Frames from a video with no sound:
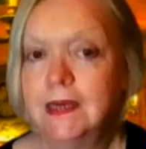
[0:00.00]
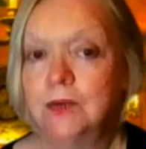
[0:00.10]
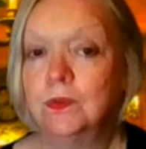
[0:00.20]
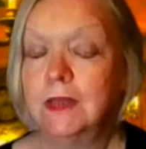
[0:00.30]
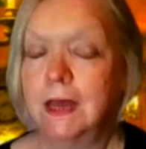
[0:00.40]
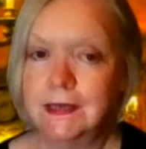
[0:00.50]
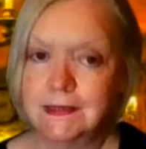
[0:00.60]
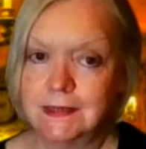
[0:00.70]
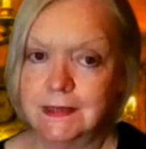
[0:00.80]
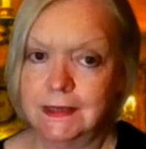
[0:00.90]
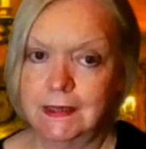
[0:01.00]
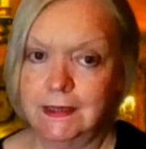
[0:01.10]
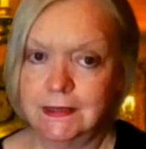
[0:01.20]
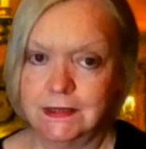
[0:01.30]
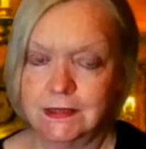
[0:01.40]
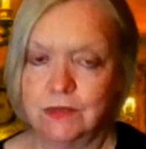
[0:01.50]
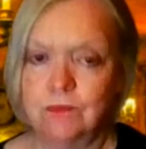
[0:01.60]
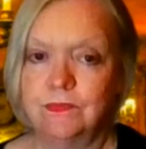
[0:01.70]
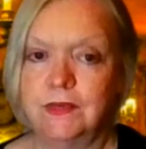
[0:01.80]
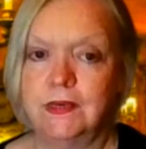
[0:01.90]
it will escalate into
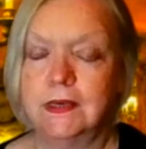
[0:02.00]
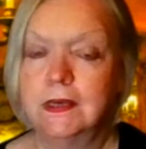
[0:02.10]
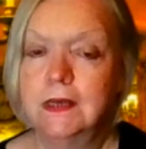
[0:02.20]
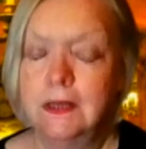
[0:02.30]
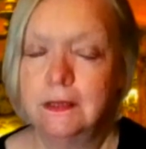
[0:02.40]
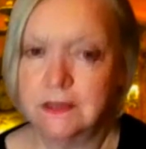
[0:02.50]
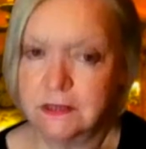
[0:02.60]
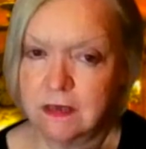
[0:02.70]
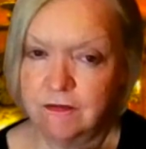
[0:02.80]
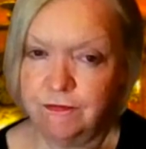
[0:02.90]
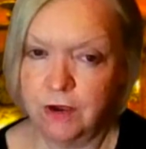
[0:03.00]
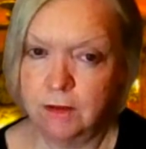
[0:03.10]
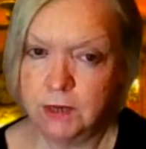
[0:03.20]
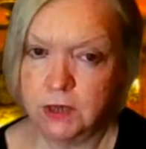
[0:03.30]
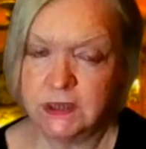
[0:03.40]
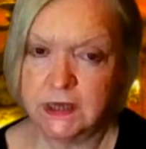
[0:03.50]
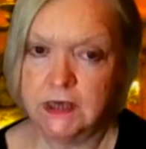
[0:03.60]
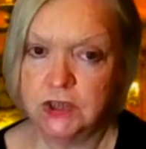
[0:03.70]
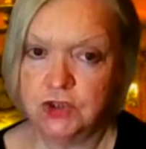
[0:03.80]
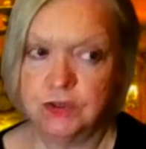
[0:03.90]
something that's far more
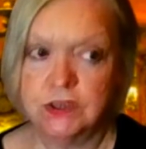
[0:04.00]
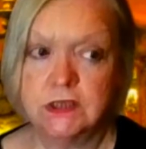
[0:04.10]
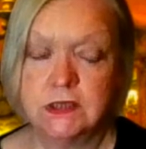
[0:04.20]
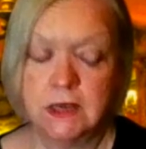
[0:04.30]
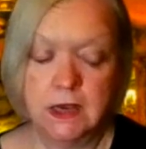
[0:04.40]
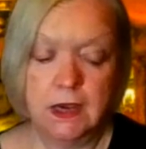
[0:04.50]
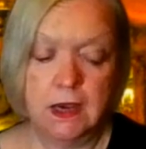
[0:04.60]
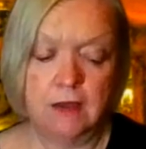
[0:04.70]
dangerous